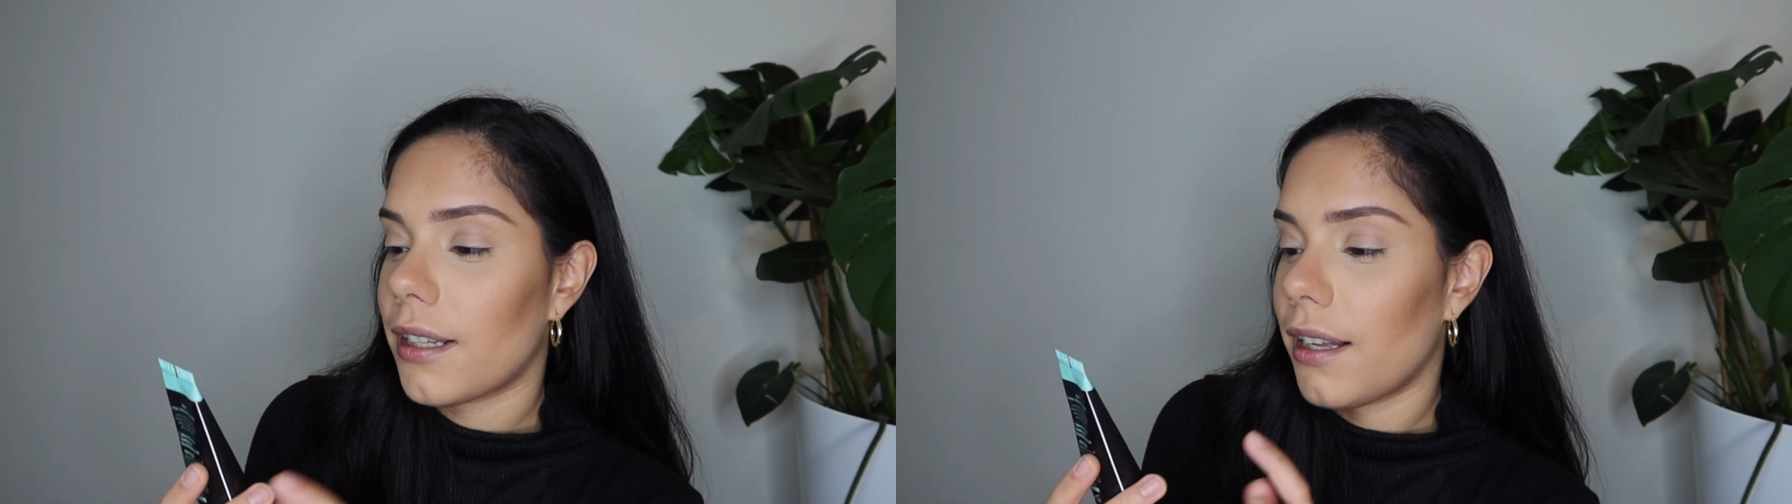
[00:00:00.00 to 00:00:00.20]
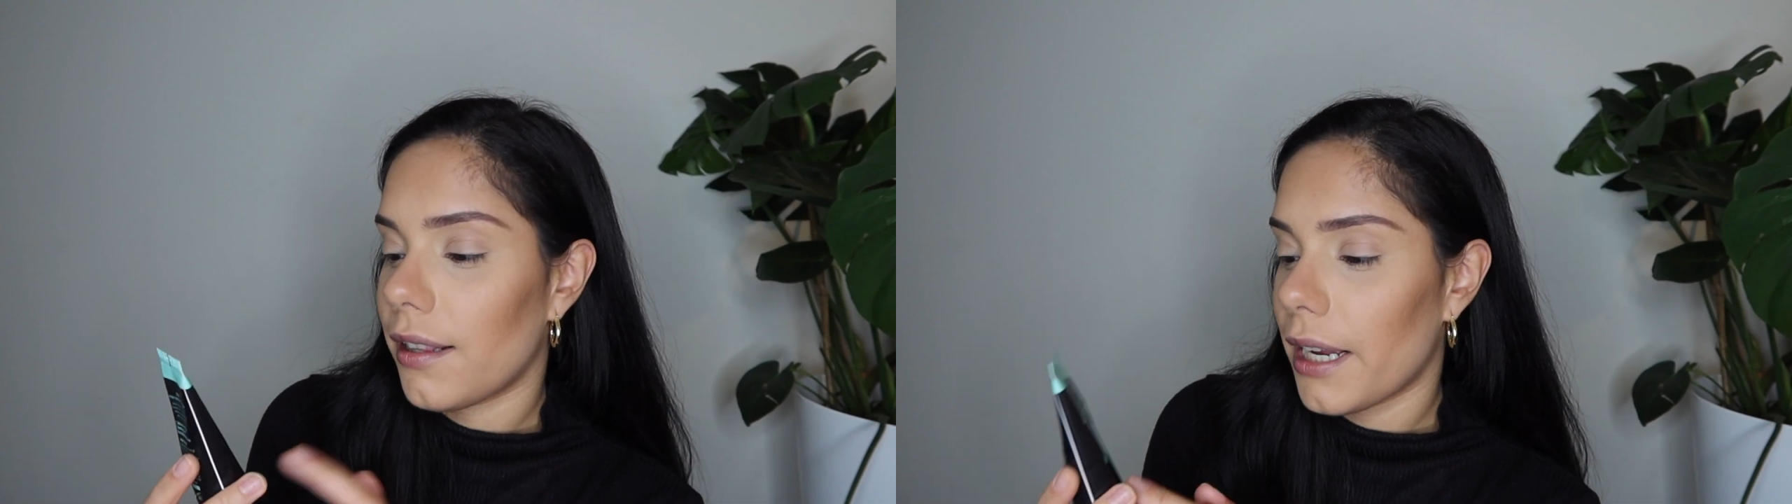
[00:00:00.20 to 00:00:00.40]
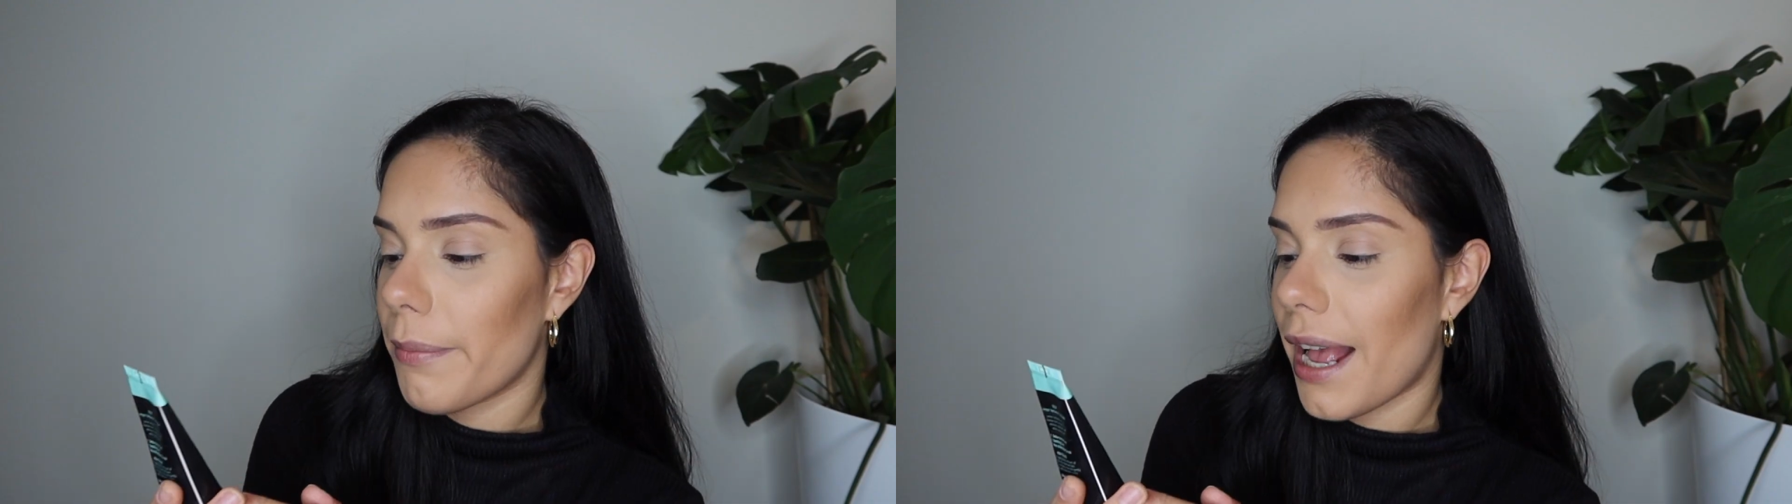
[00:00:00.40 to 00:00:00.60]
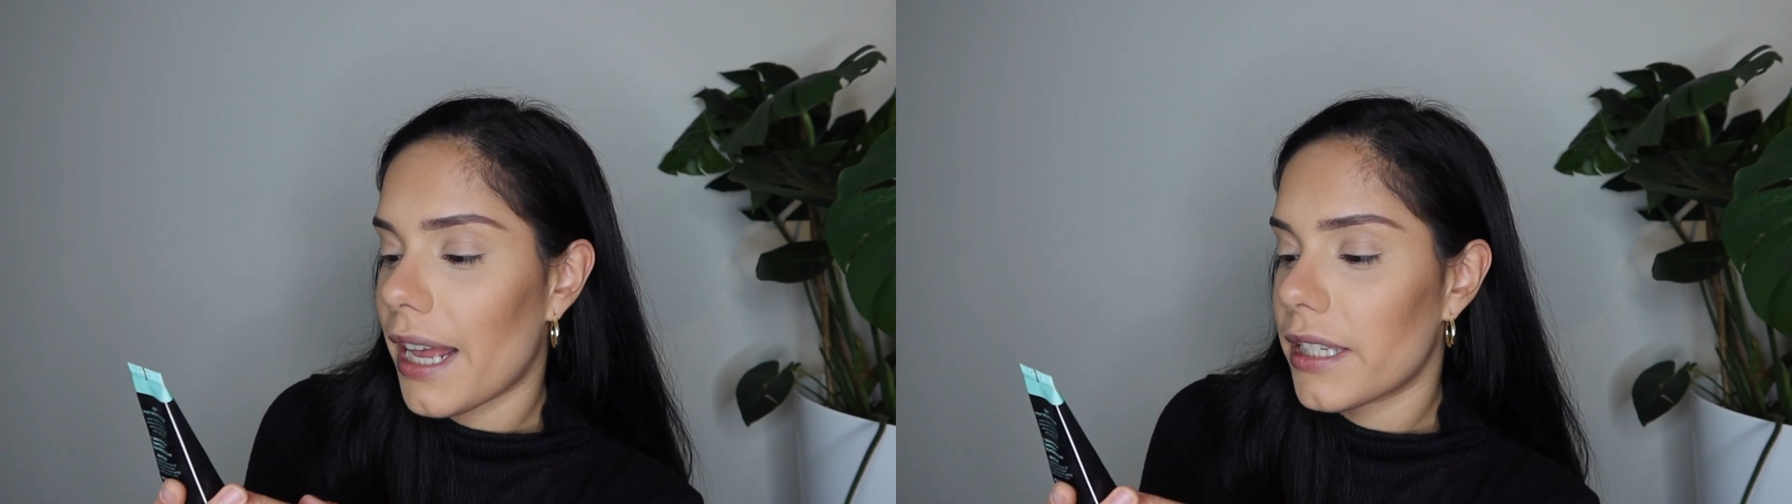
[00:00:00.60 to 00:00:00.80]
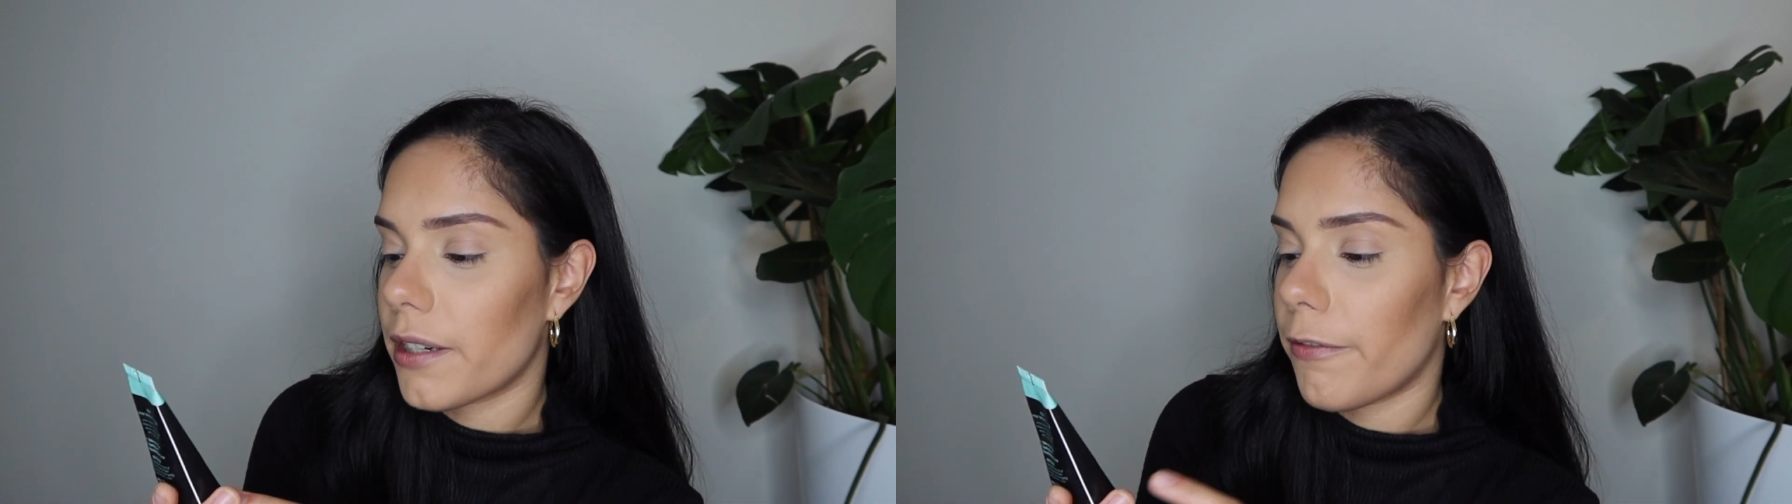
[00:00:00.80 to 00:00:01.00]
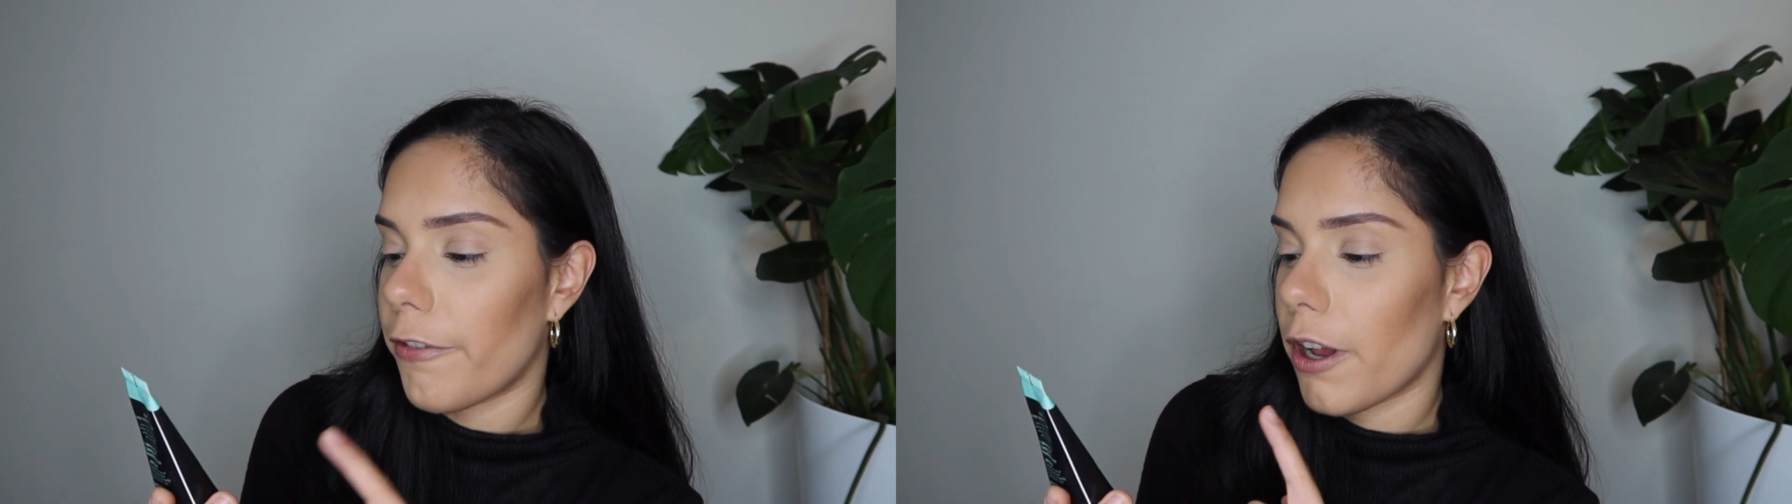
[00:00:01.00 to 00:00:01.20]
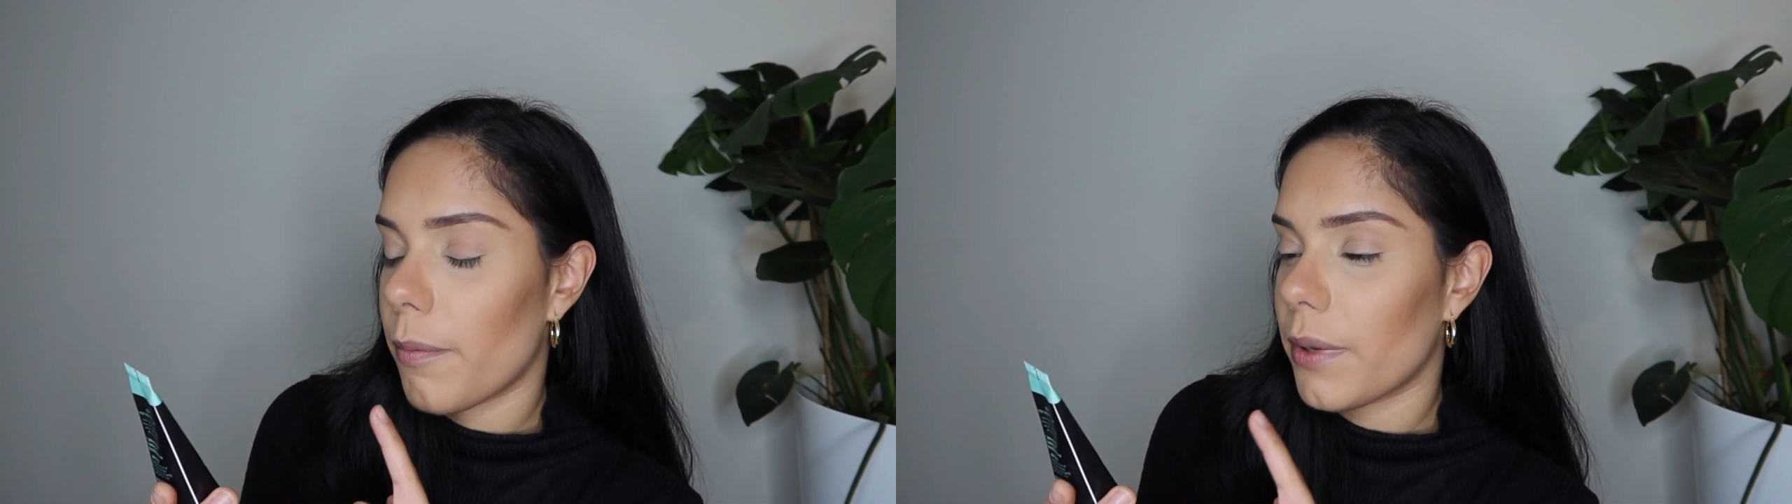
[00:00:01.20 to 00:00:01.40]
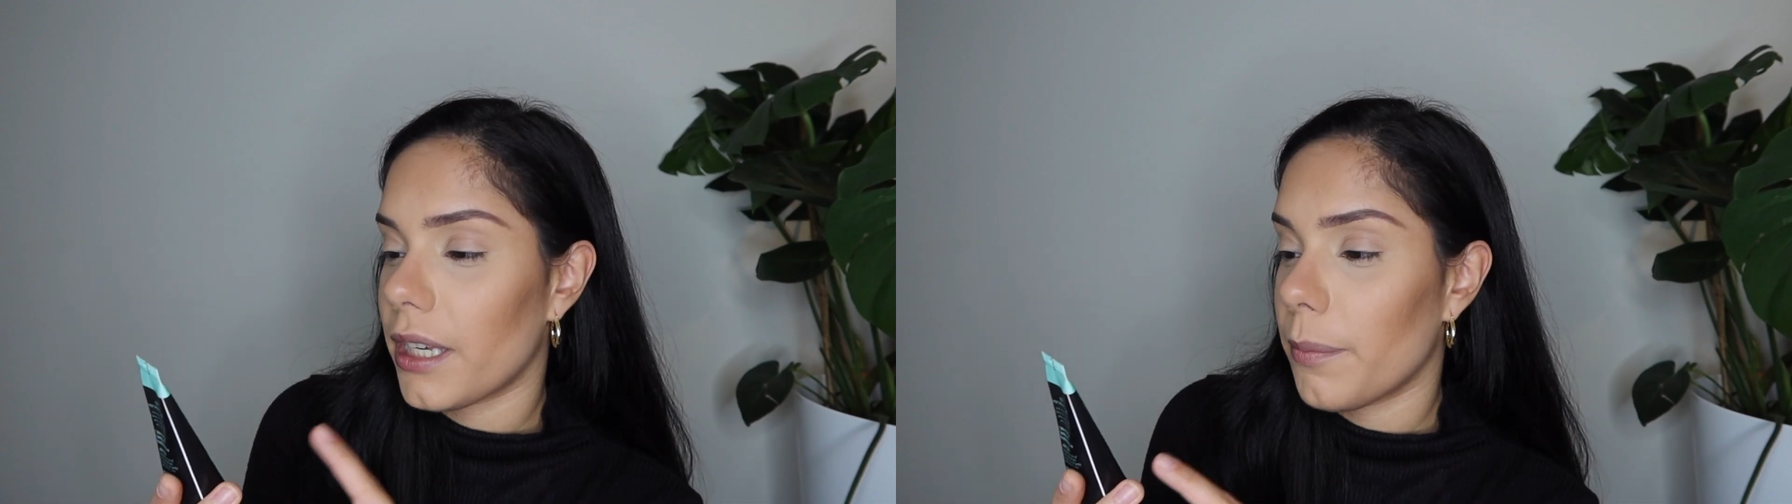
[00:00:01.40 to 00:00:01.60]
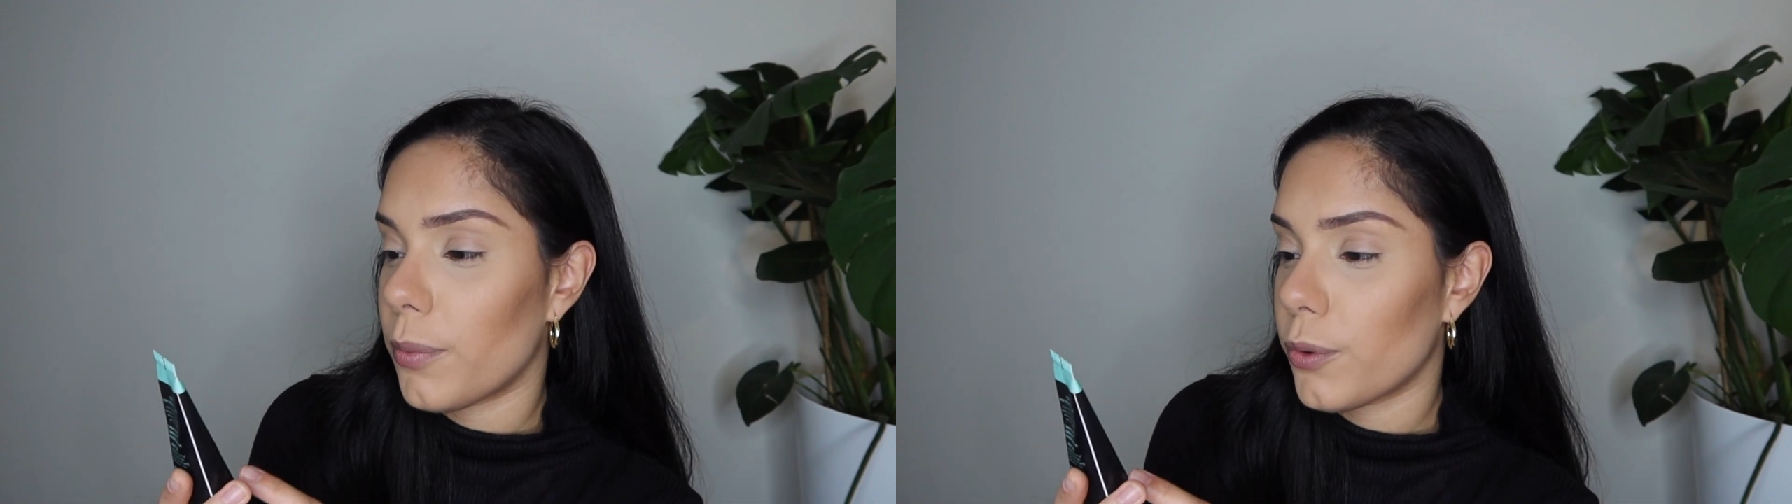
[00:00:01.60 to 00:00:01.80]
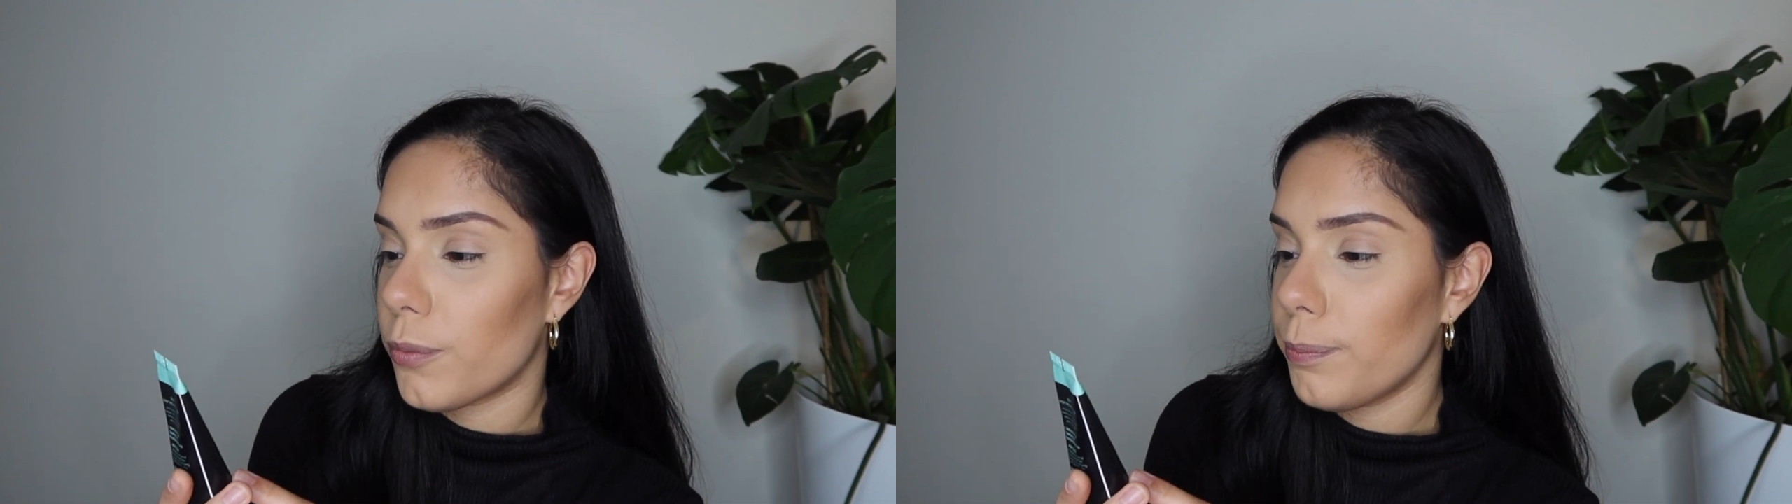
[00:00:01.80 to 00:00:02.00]
clay mask from
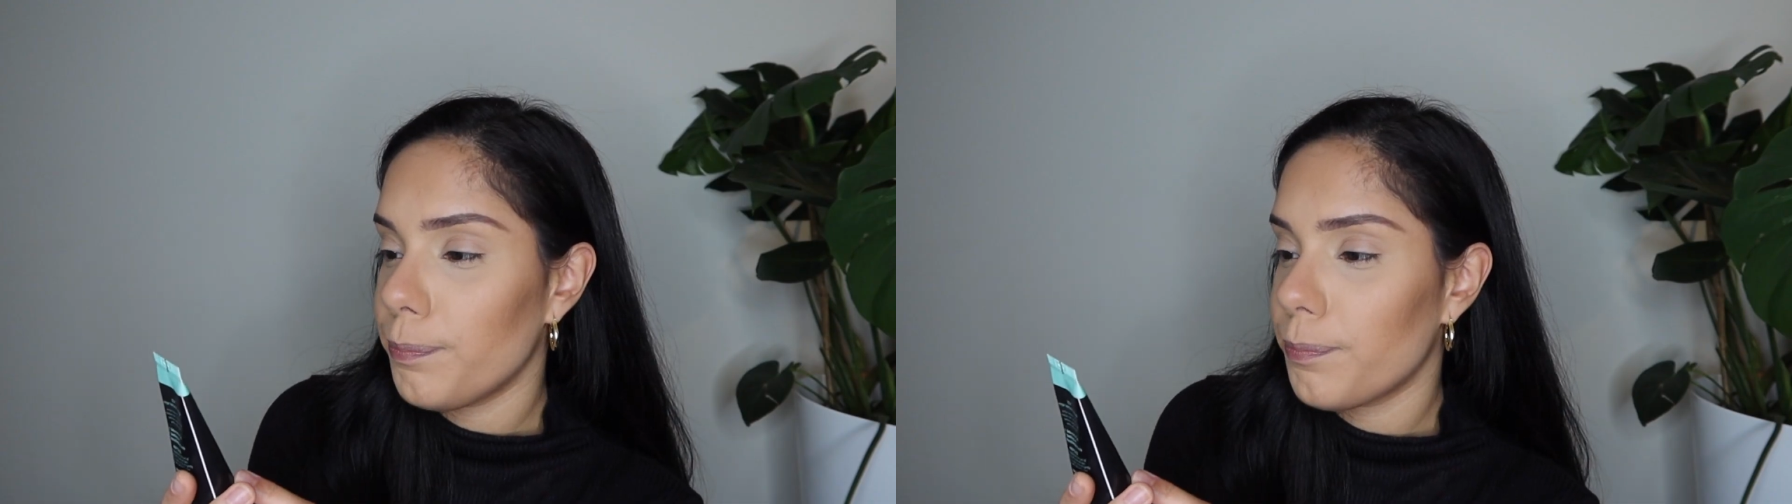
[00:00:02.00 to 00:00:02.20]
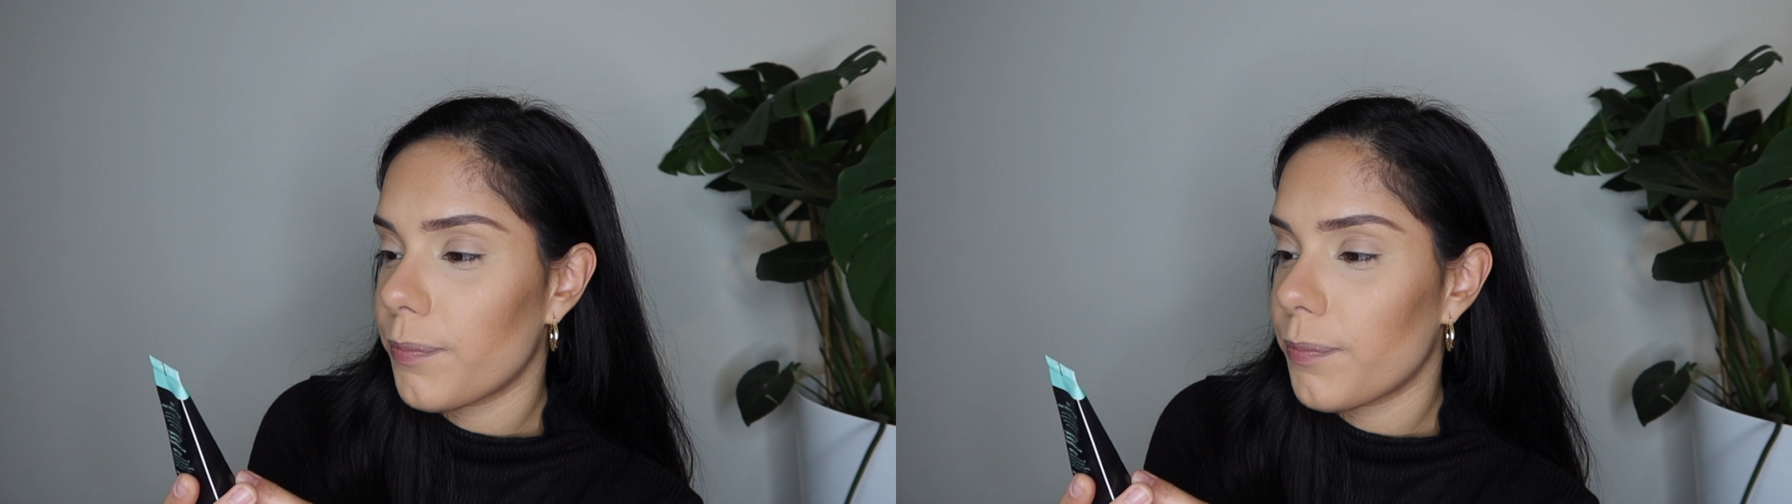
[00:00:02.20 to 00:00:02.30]
Ibom,